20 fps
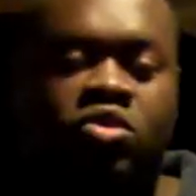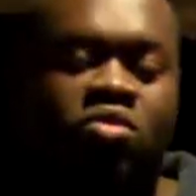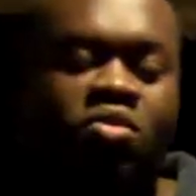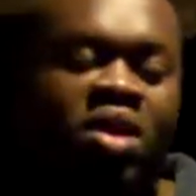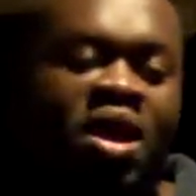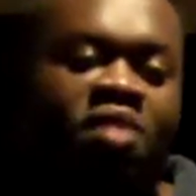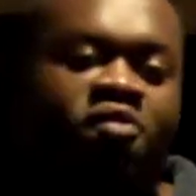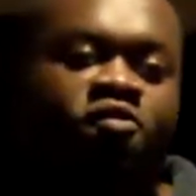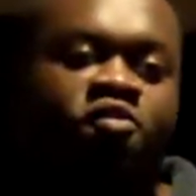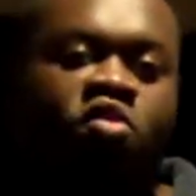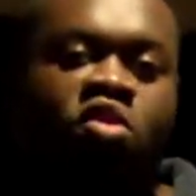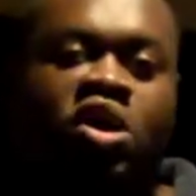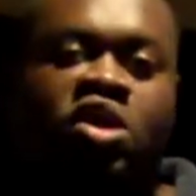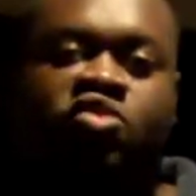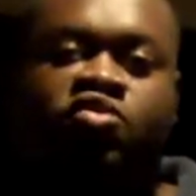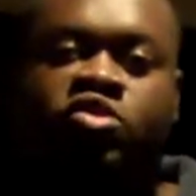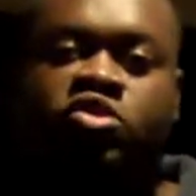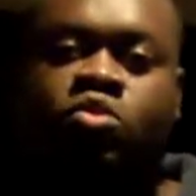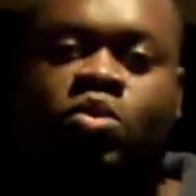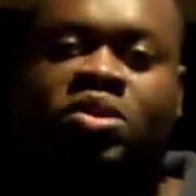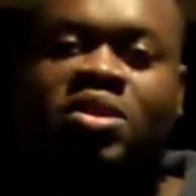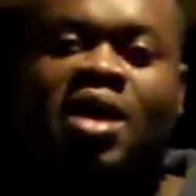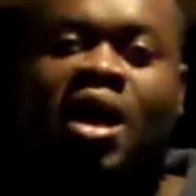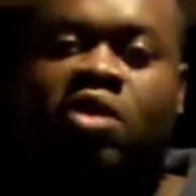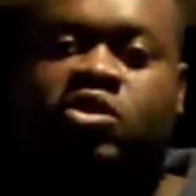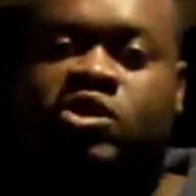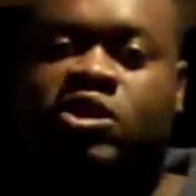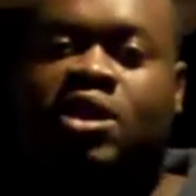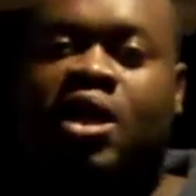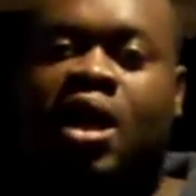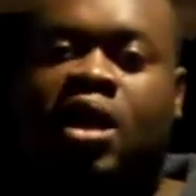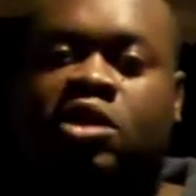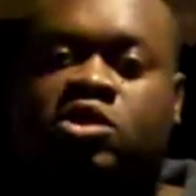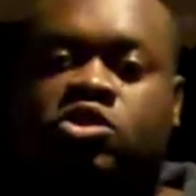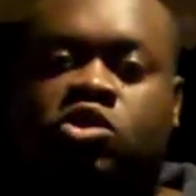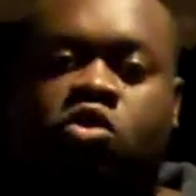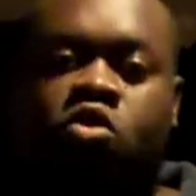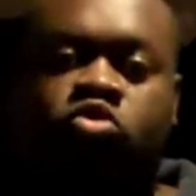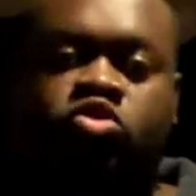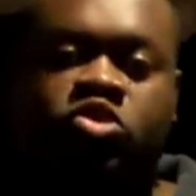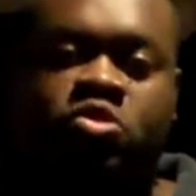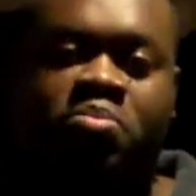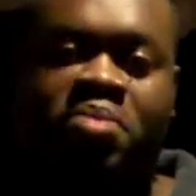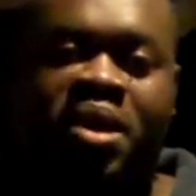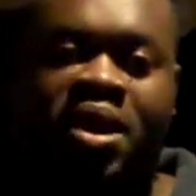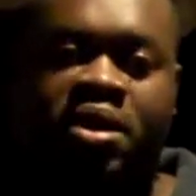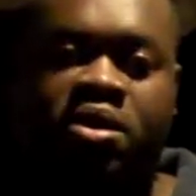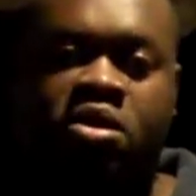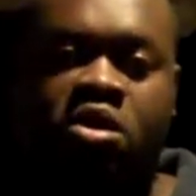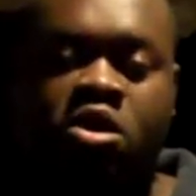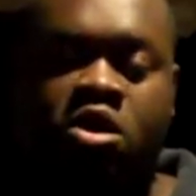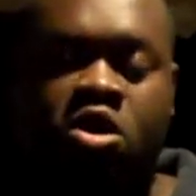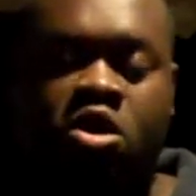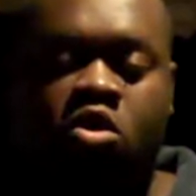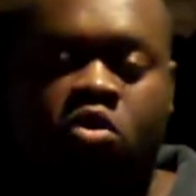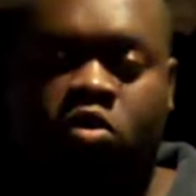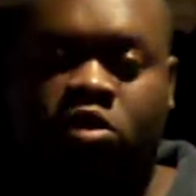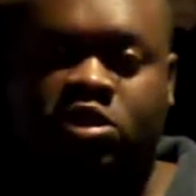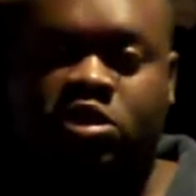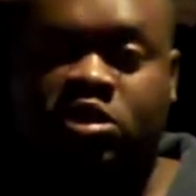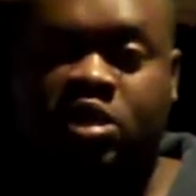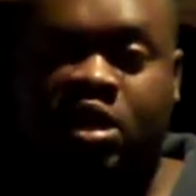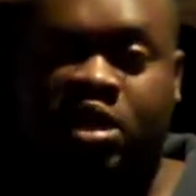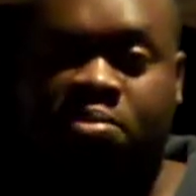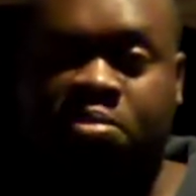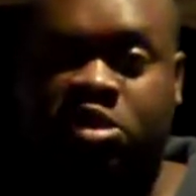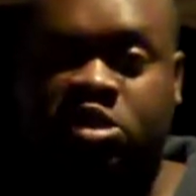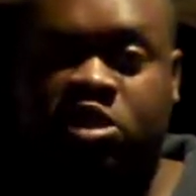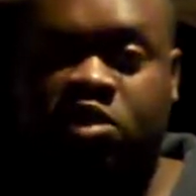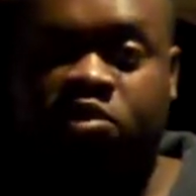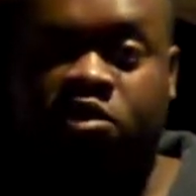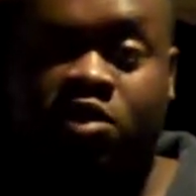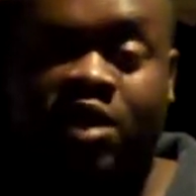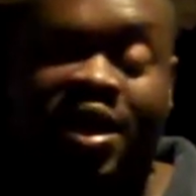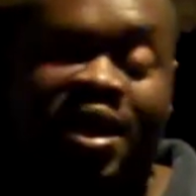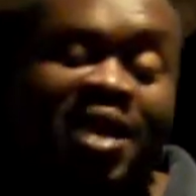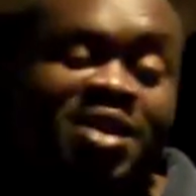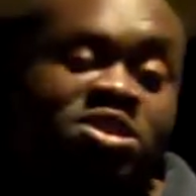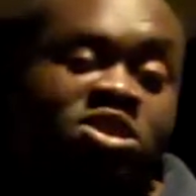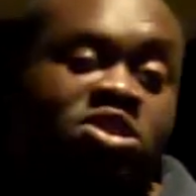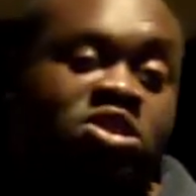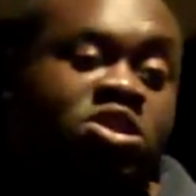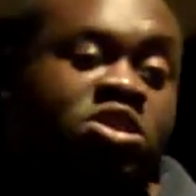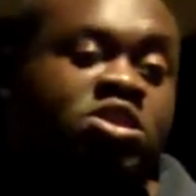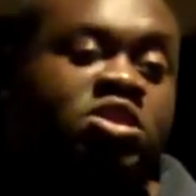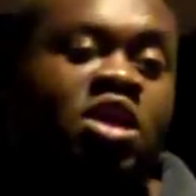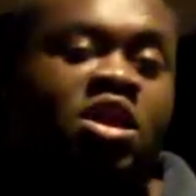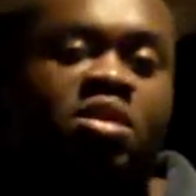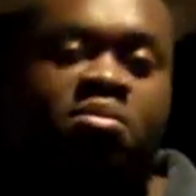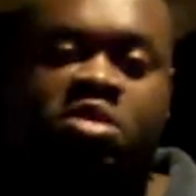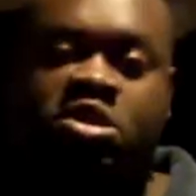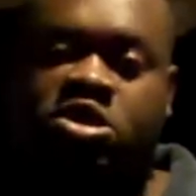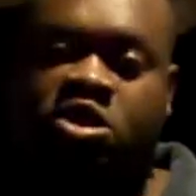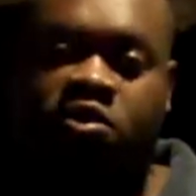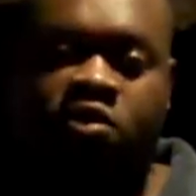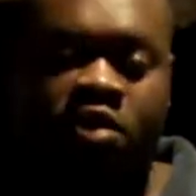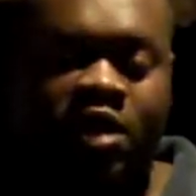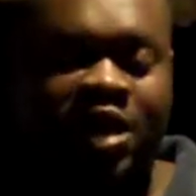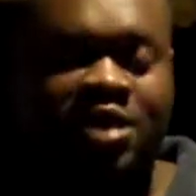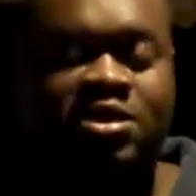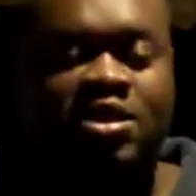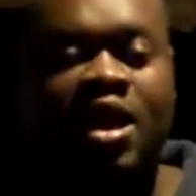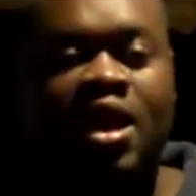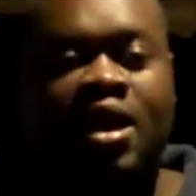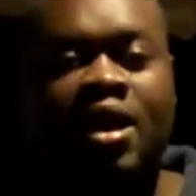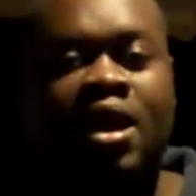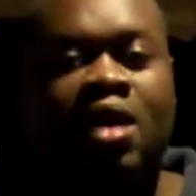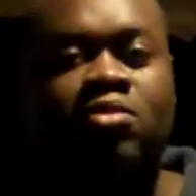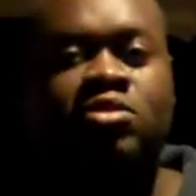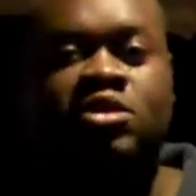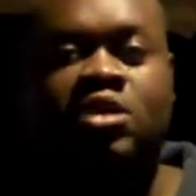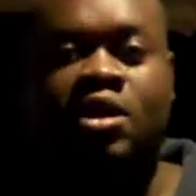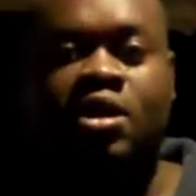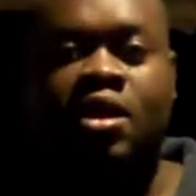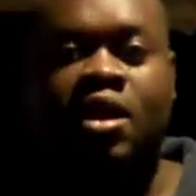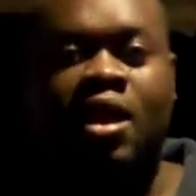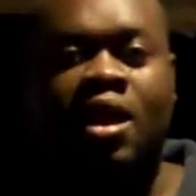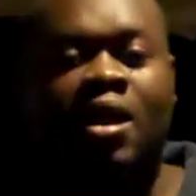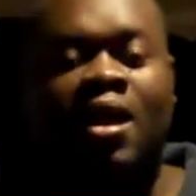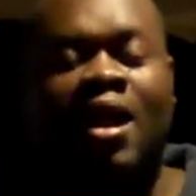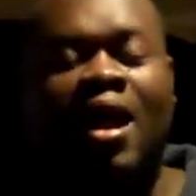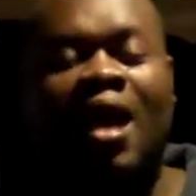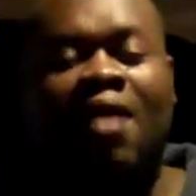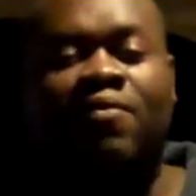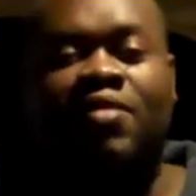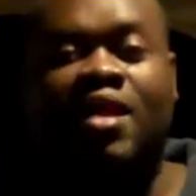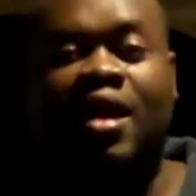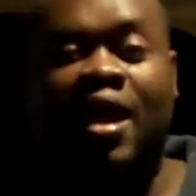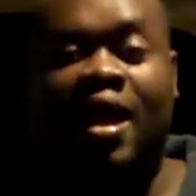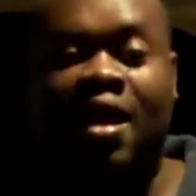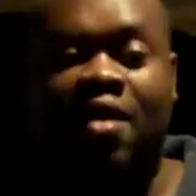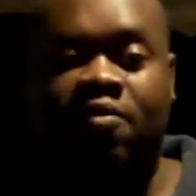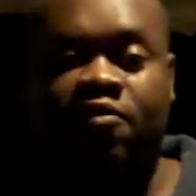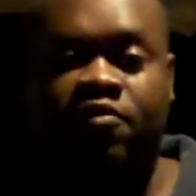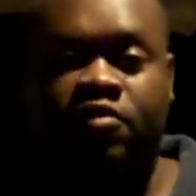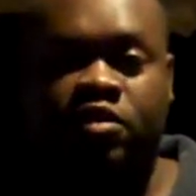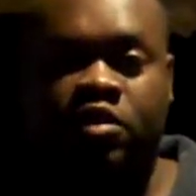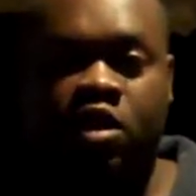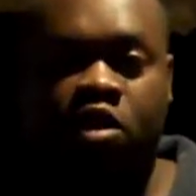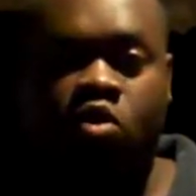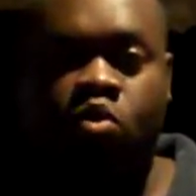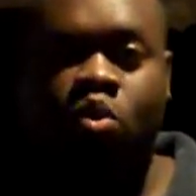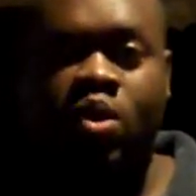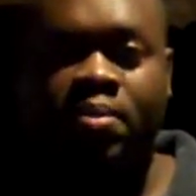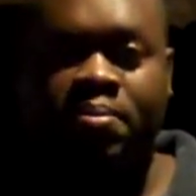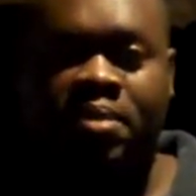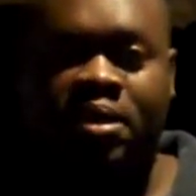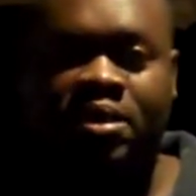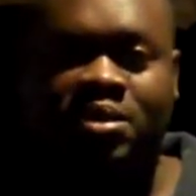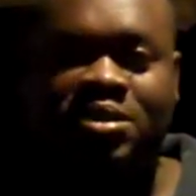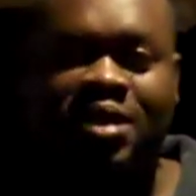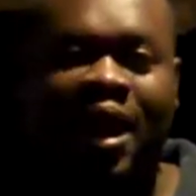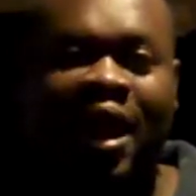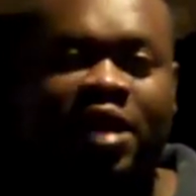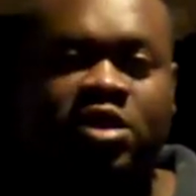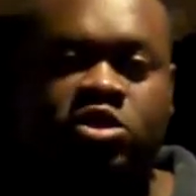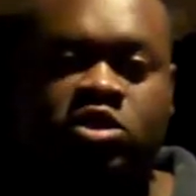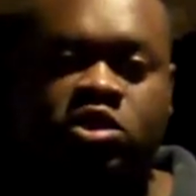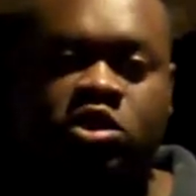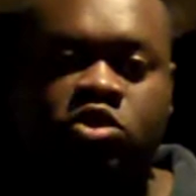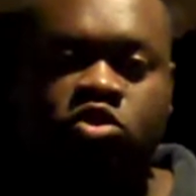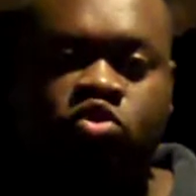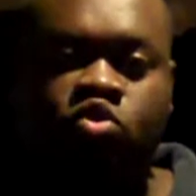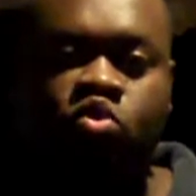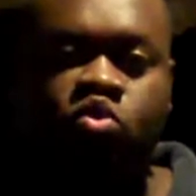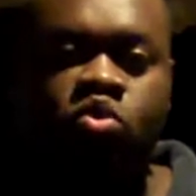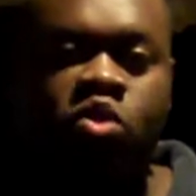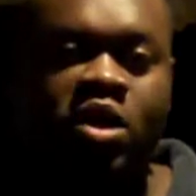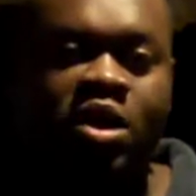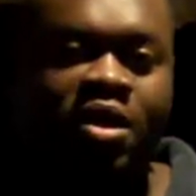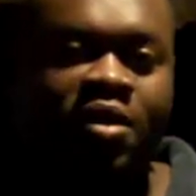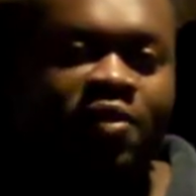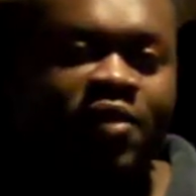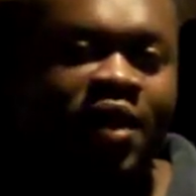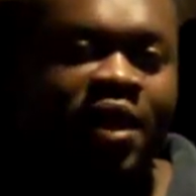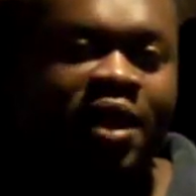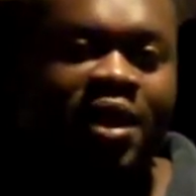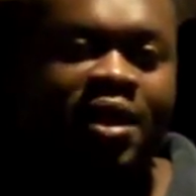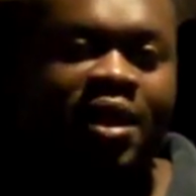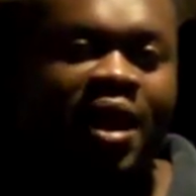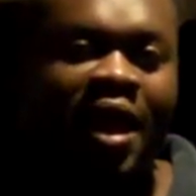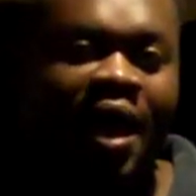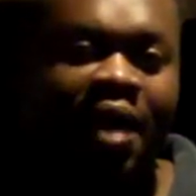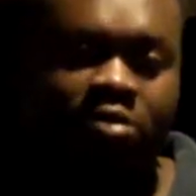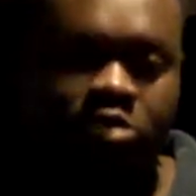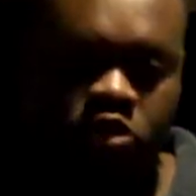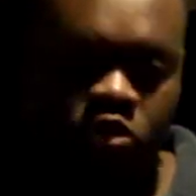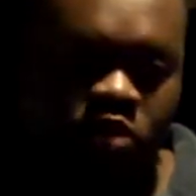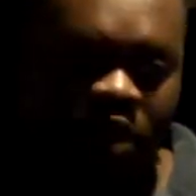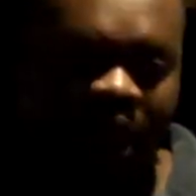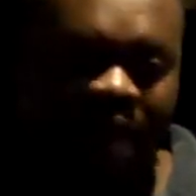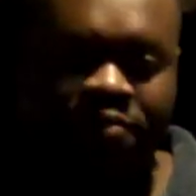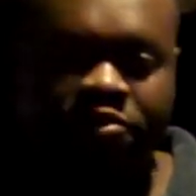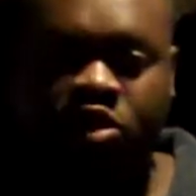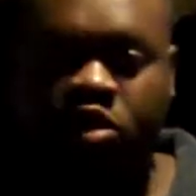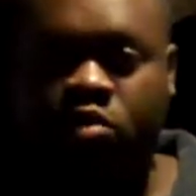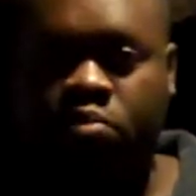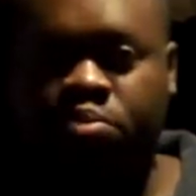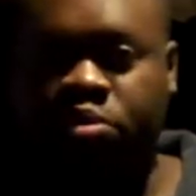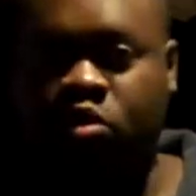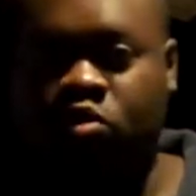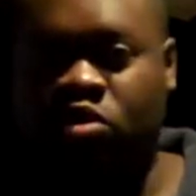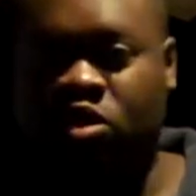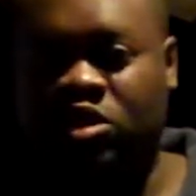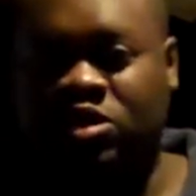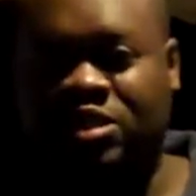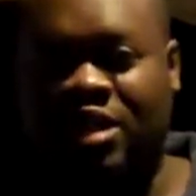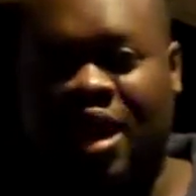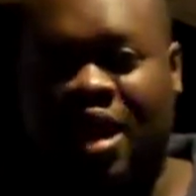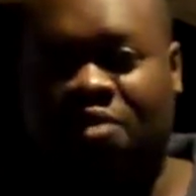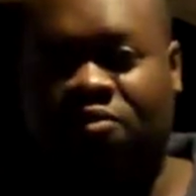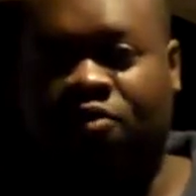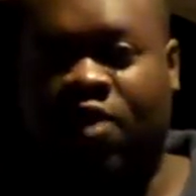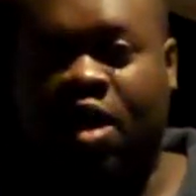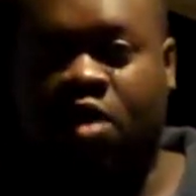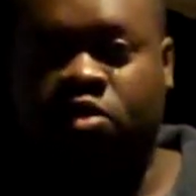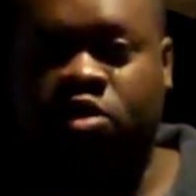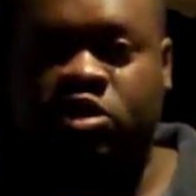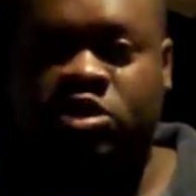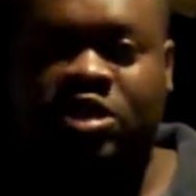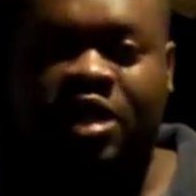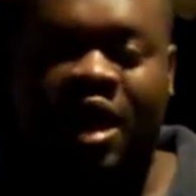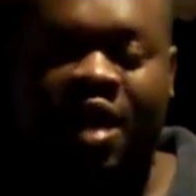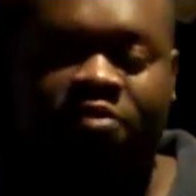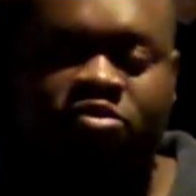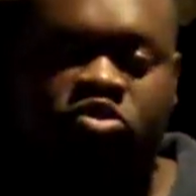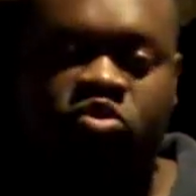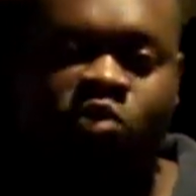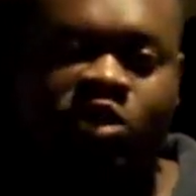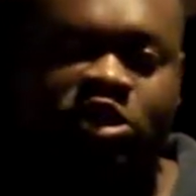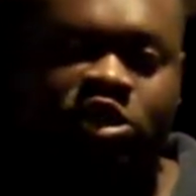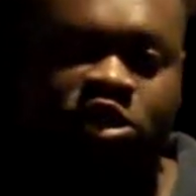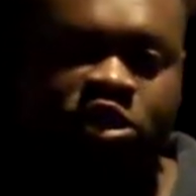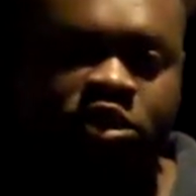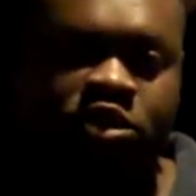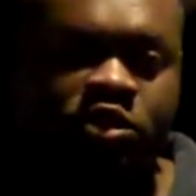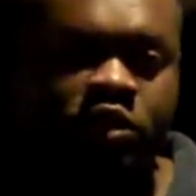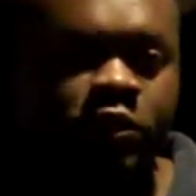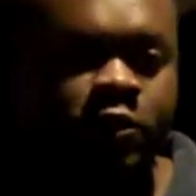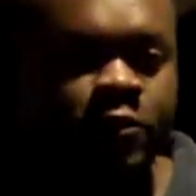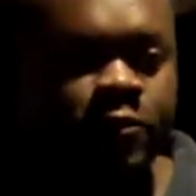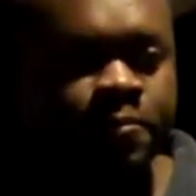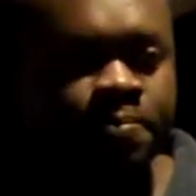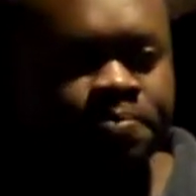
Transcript: You don't have $400 to $1,000 to go spend on study material. And that's just the study material. That's not counting having to have the equipment to actually do the in-lab. So to have the computers, to have routers, to have switches,